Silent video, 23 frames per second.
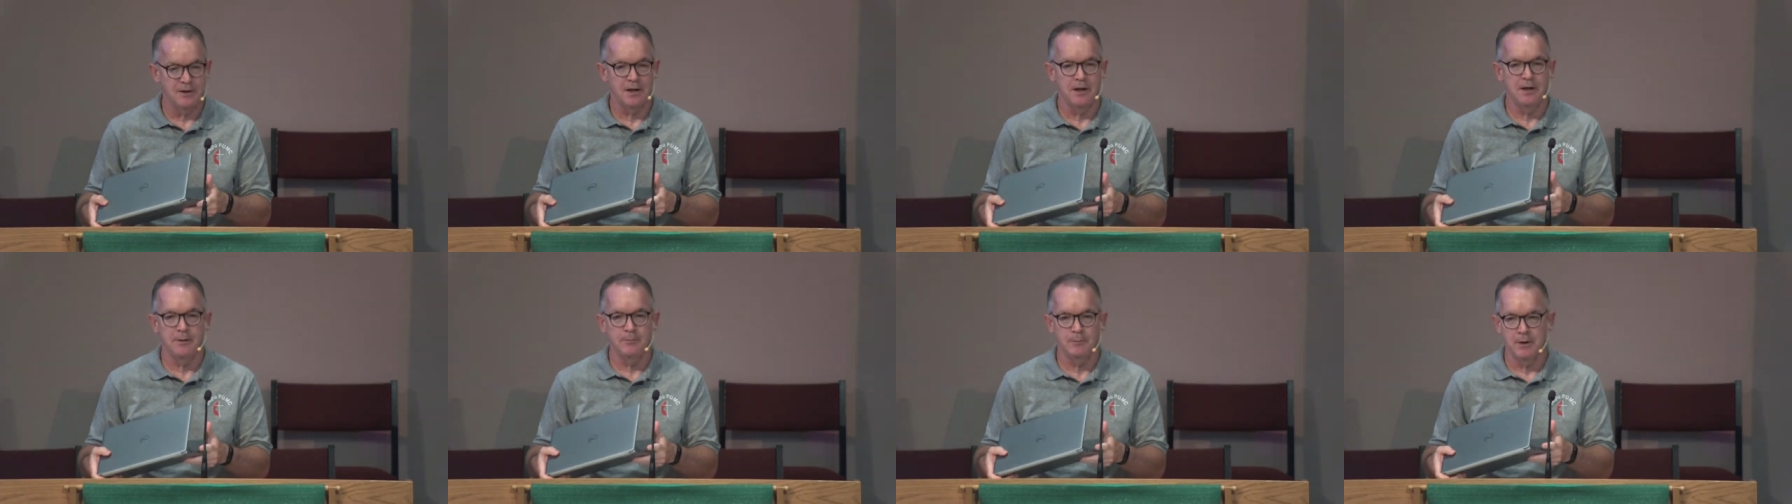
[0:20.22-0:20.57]

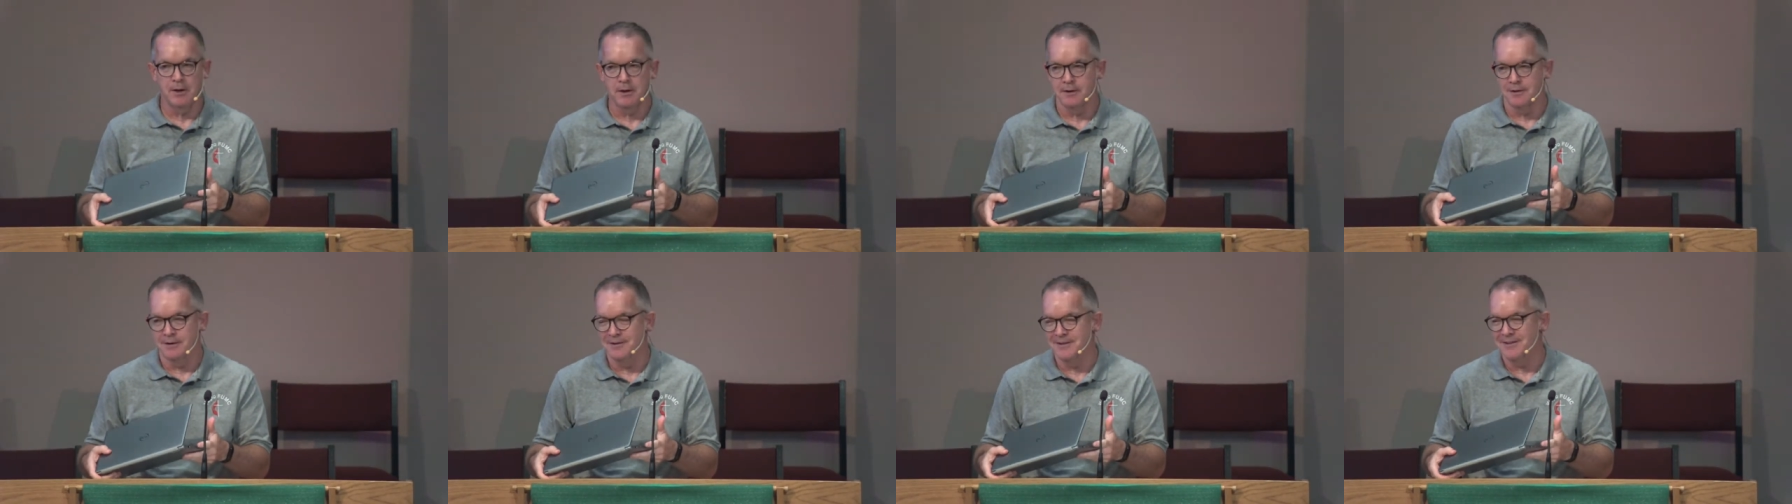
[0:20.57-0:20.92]

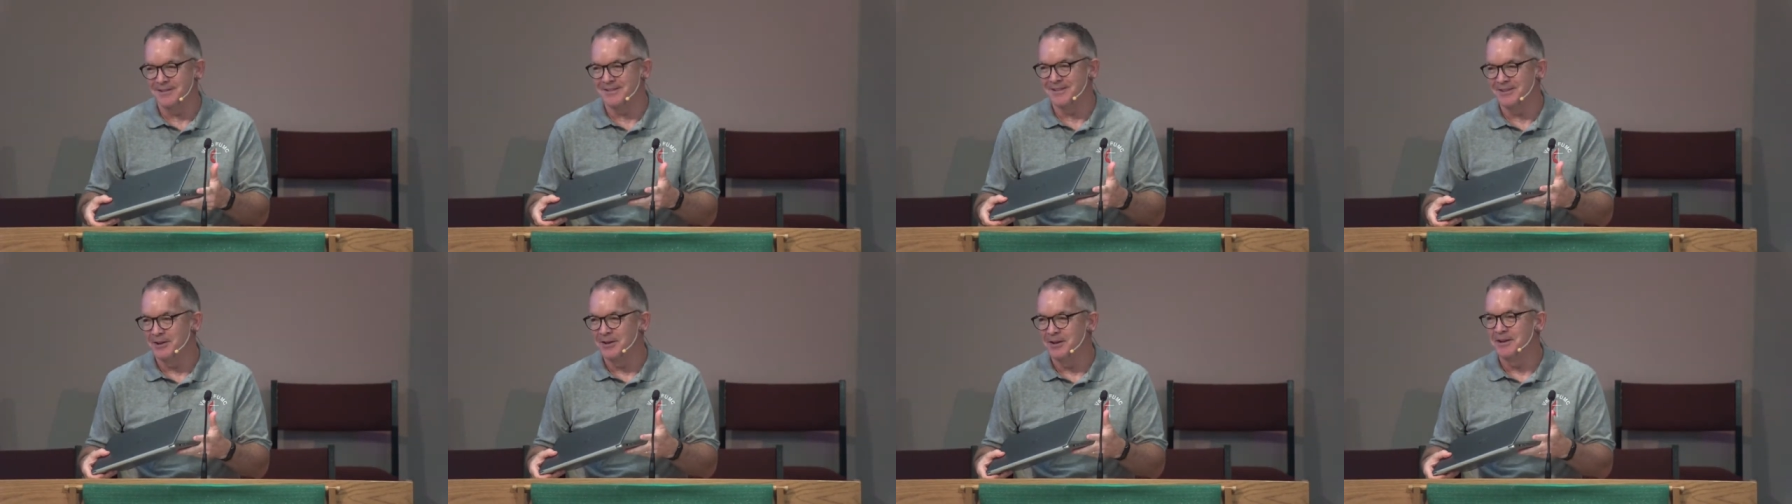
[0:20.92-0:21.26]
amen.
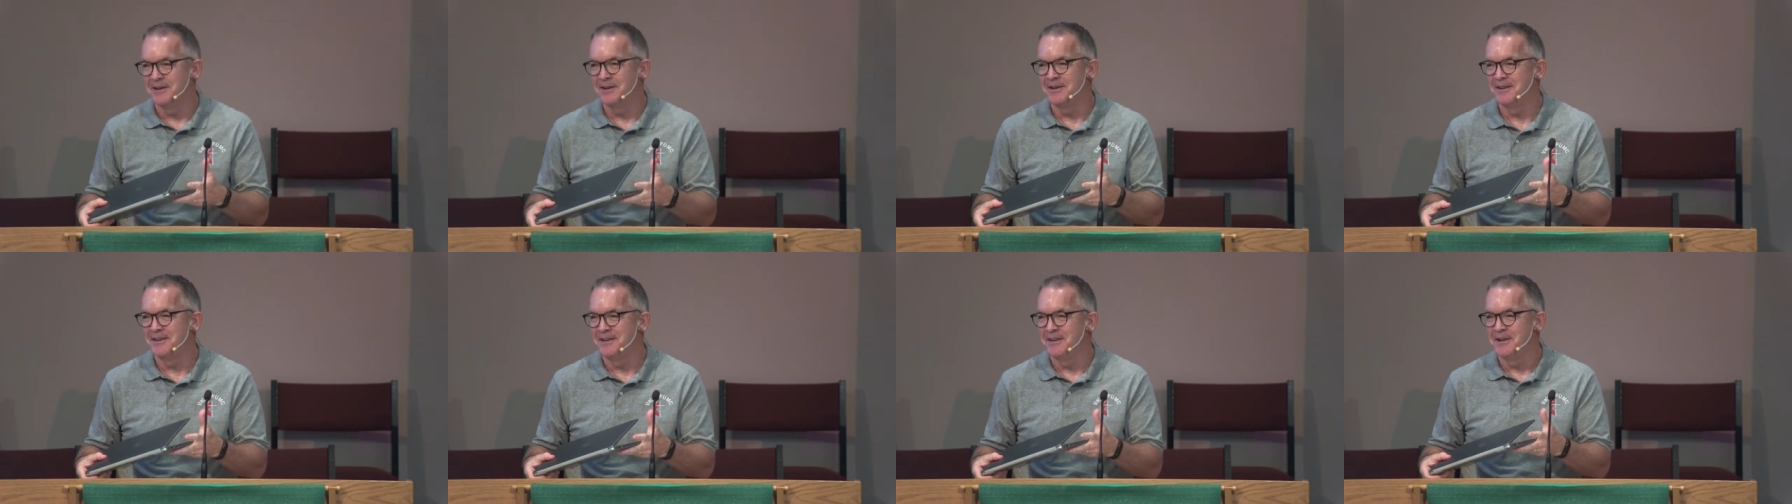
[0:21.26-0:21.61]

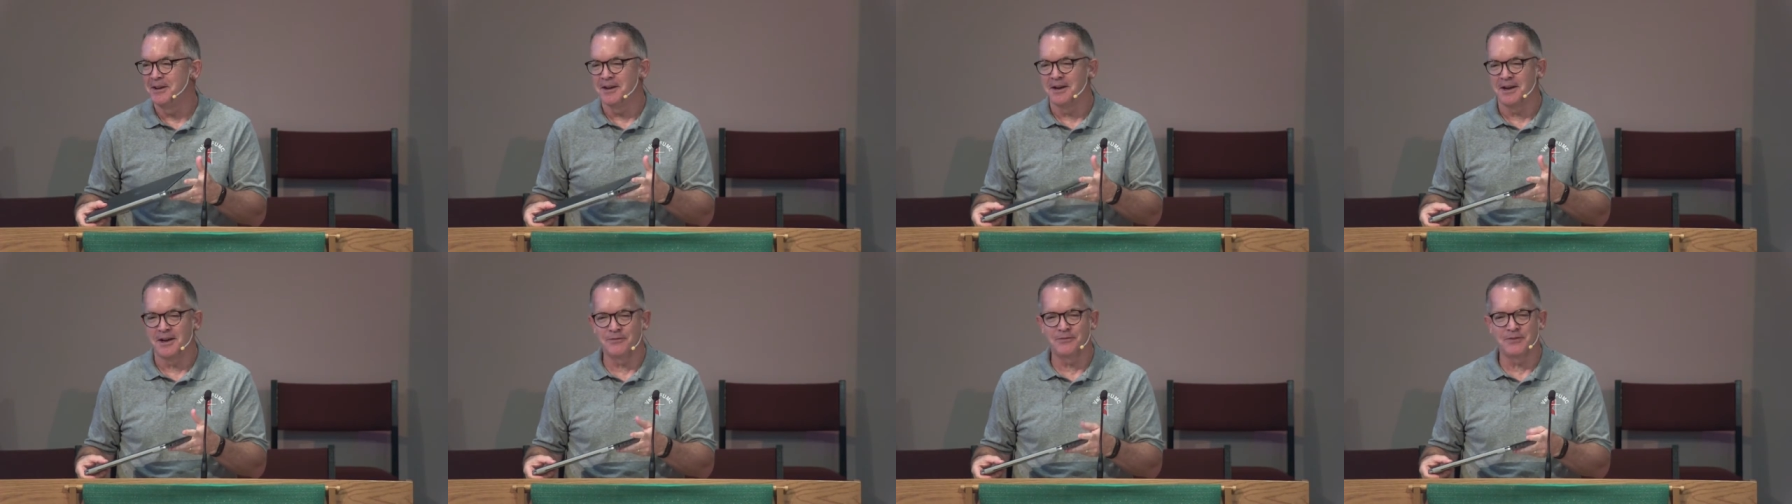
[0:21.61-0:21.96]

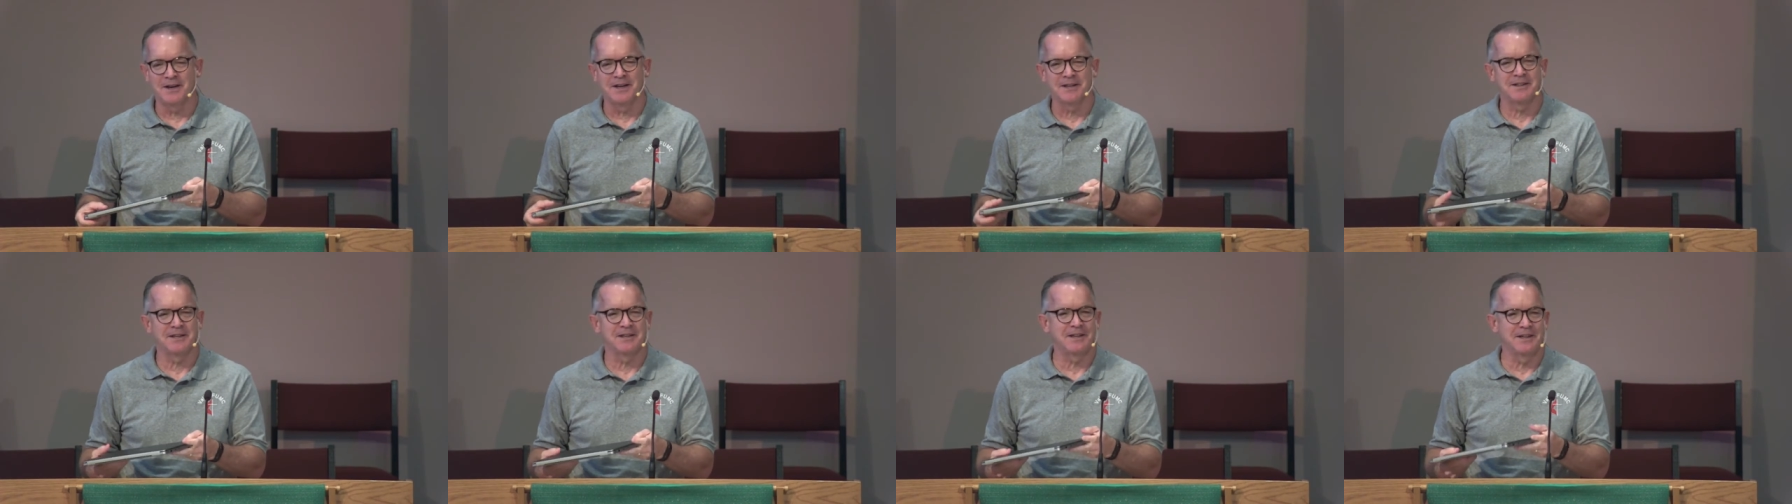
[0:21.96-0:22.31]
I
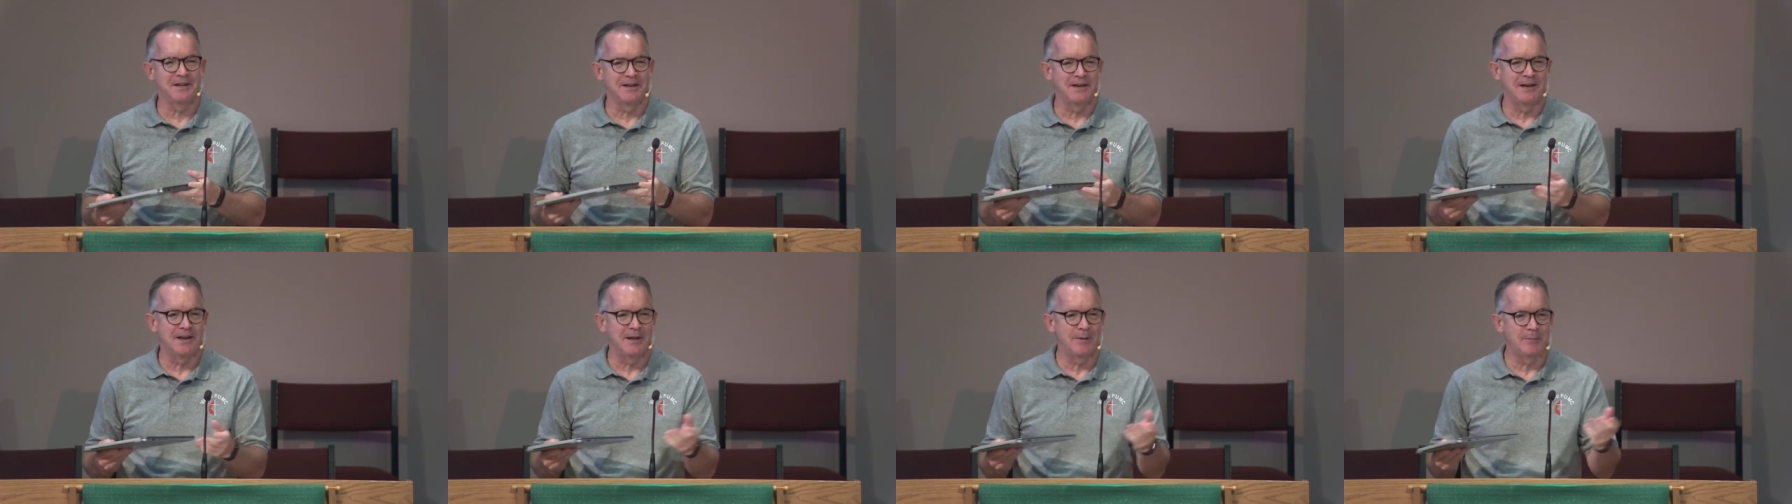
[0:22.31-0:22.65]
finally get
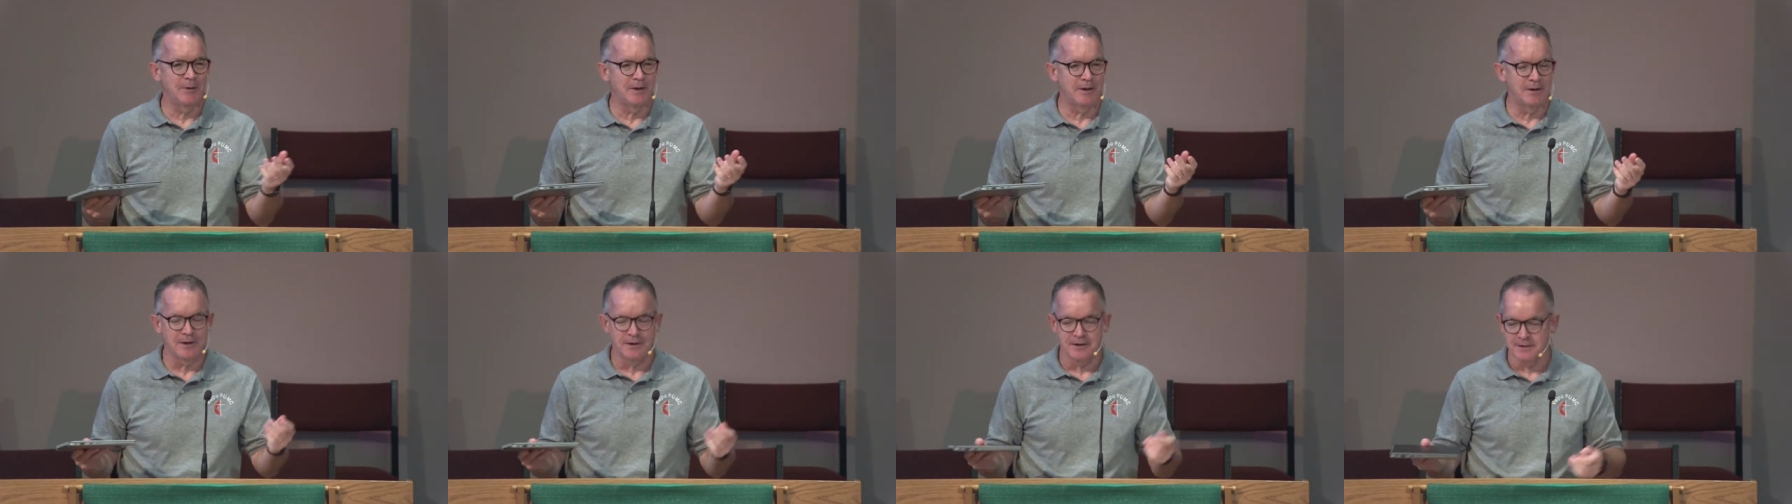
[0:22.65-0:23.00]
an
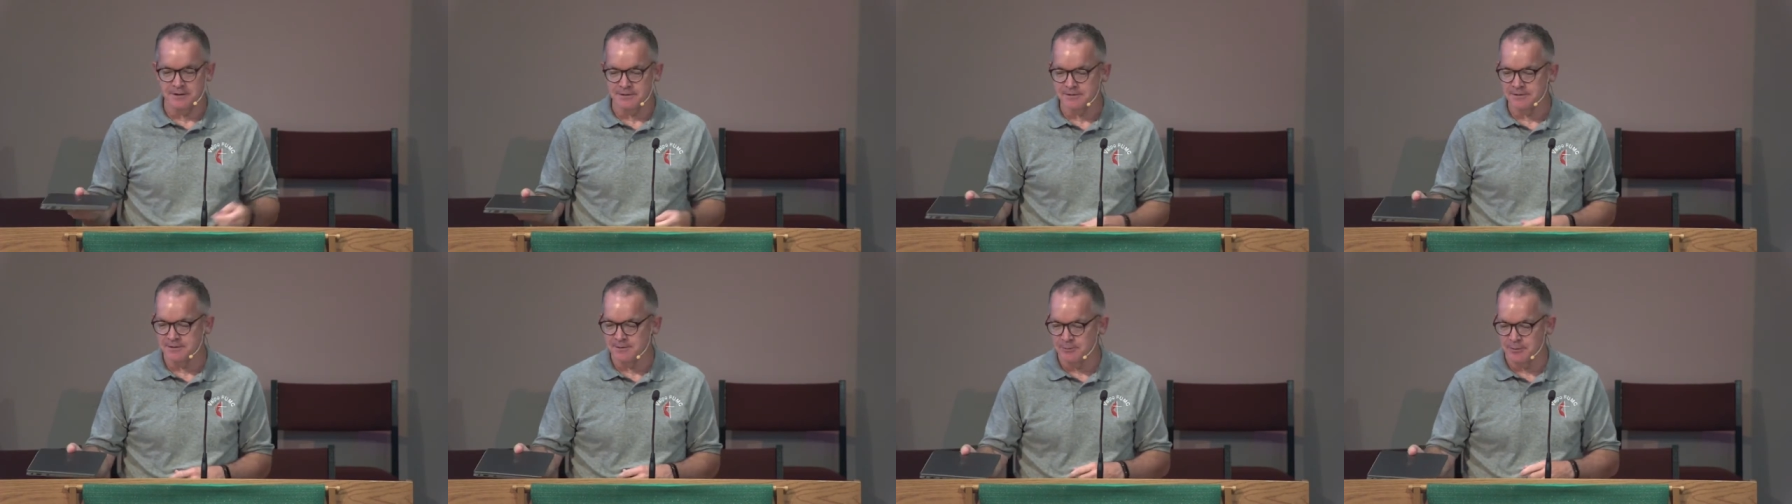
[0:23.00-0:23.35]
amen out
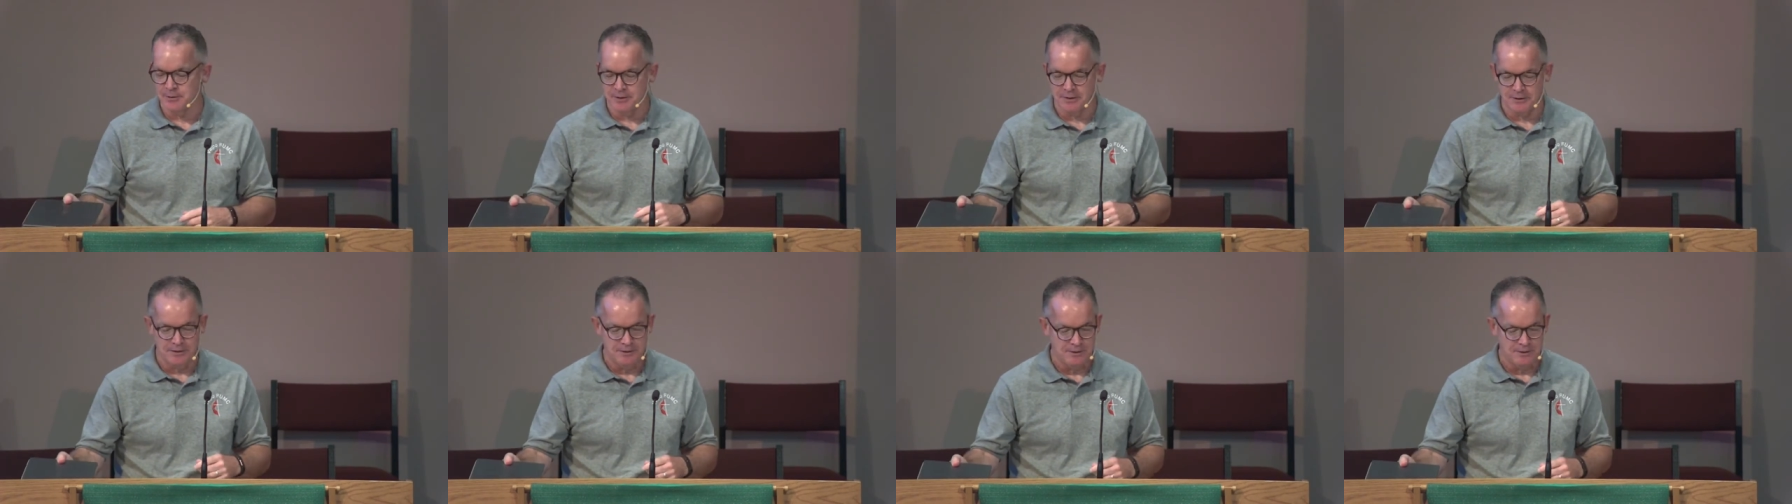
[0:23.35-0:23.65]
of somebody.